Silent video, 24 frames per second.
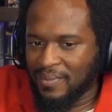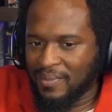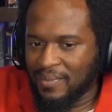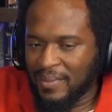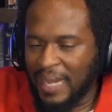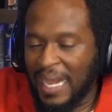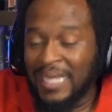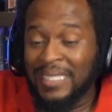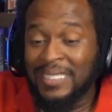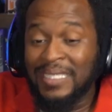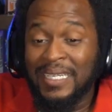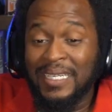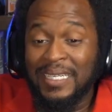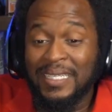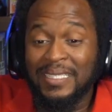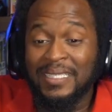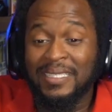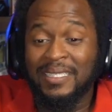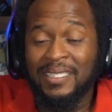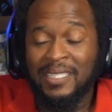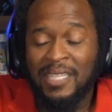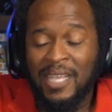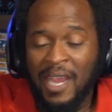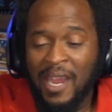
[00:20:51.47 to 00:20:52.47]
This shit is
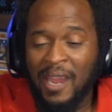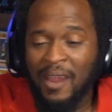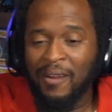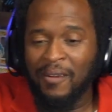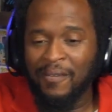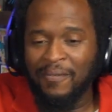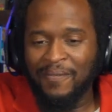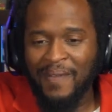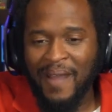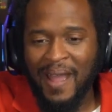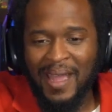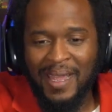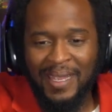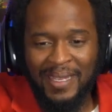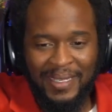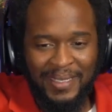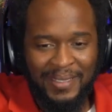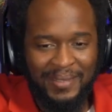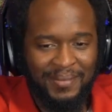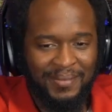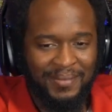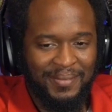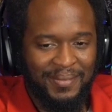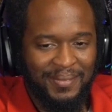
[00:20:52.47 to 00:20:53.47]
terrifying.
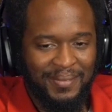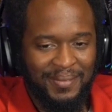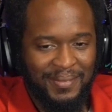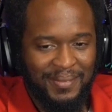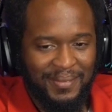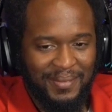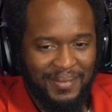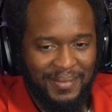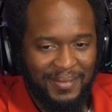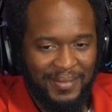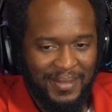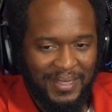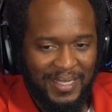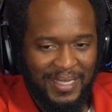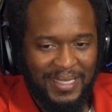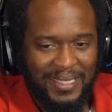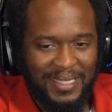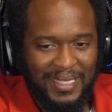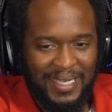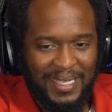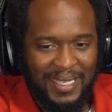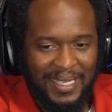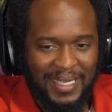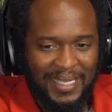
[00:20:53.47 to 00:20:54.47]
This
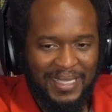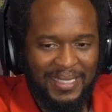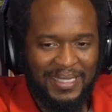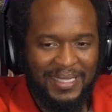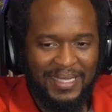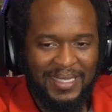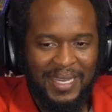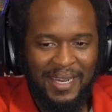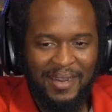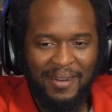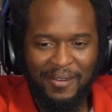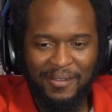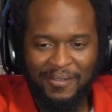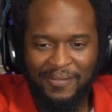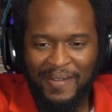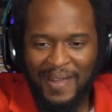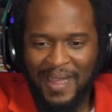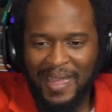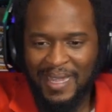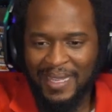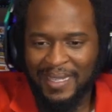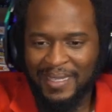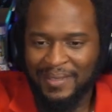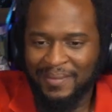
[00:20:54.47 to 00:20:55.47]
shit is
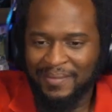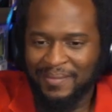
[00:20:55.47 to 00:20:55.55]
terrifying.